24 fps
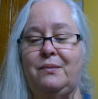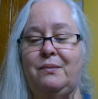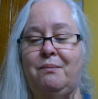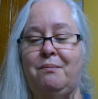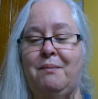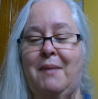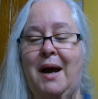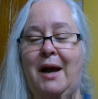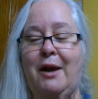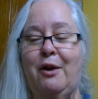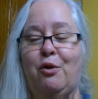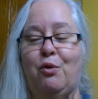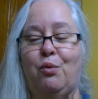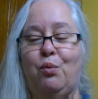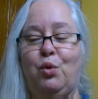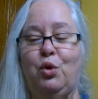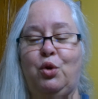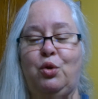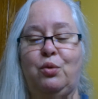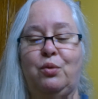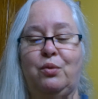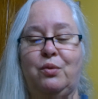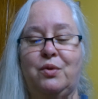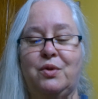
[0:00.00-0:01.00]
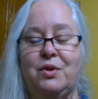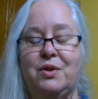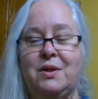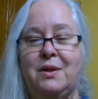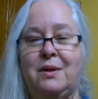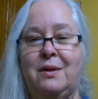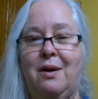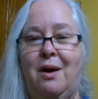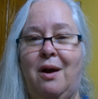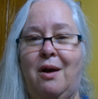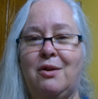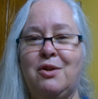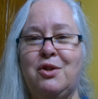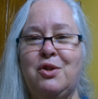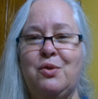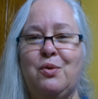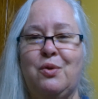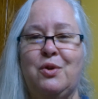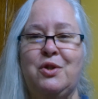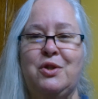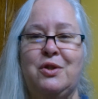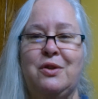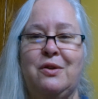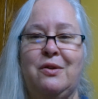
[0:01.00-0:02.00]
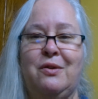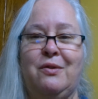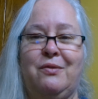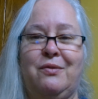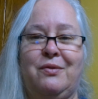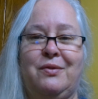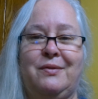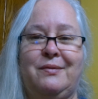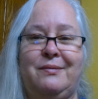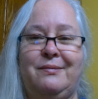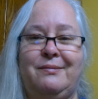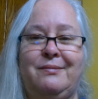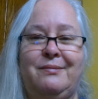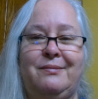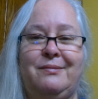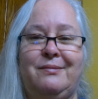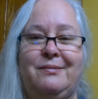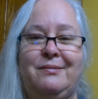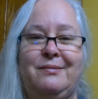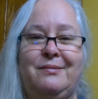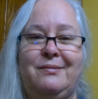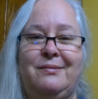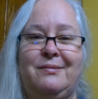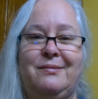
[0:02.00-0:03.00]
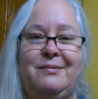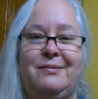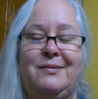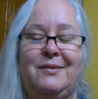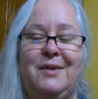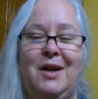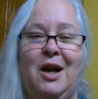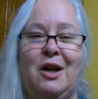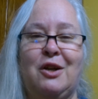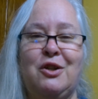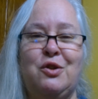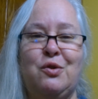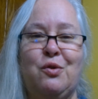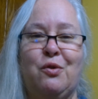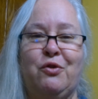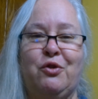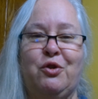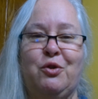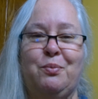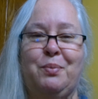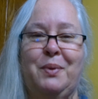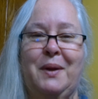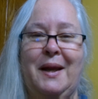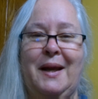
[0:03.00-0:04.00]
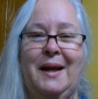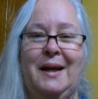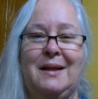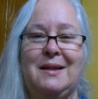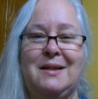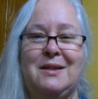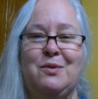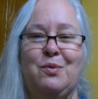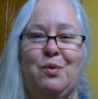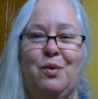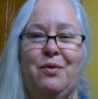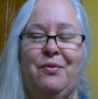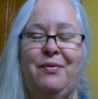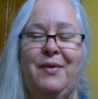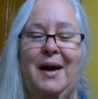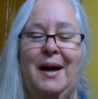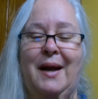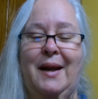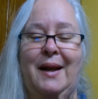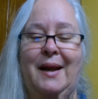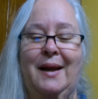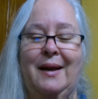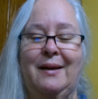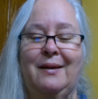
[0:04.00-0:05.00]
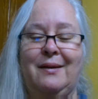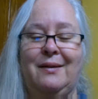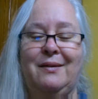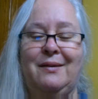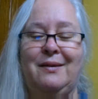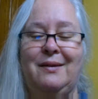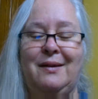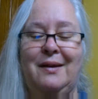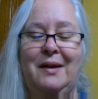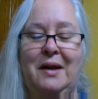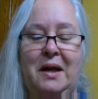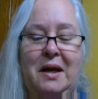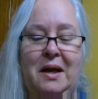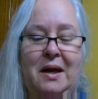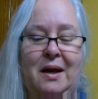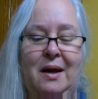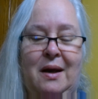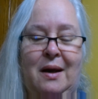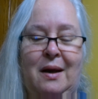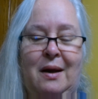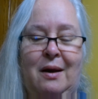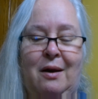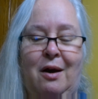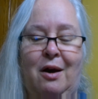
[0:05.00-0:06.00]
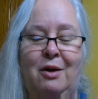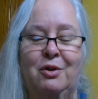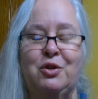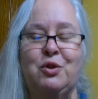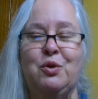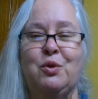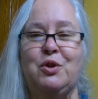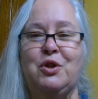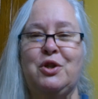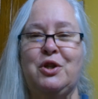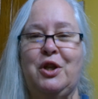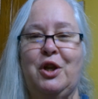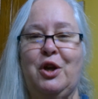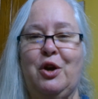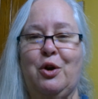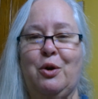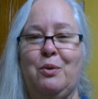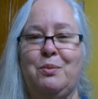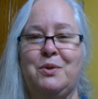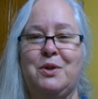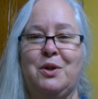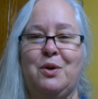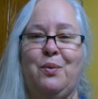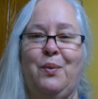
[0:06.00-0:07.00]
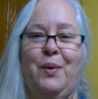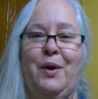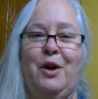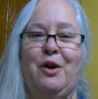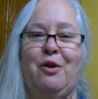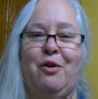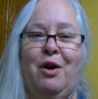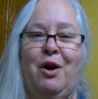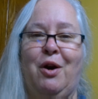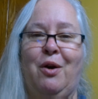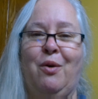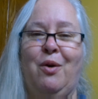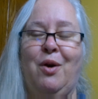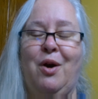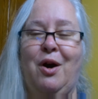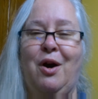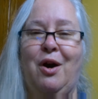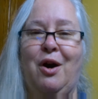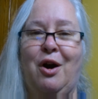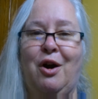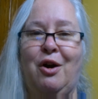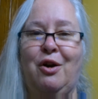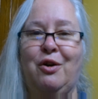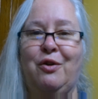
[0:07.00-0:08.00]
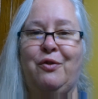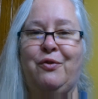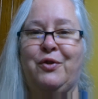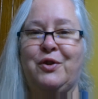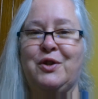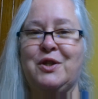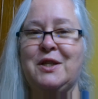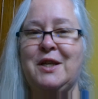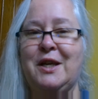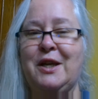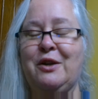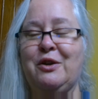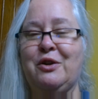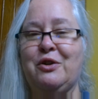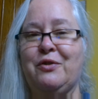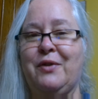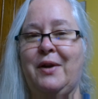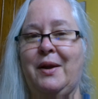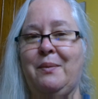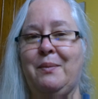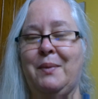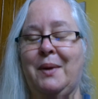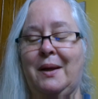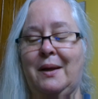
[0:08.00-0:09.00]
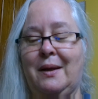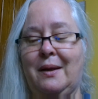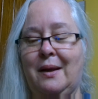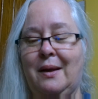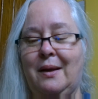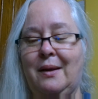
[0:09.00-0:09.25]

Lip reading: minor wounds and all sorts of plants. We're finding all sorts of the herbs that we grow are good for skin treatment.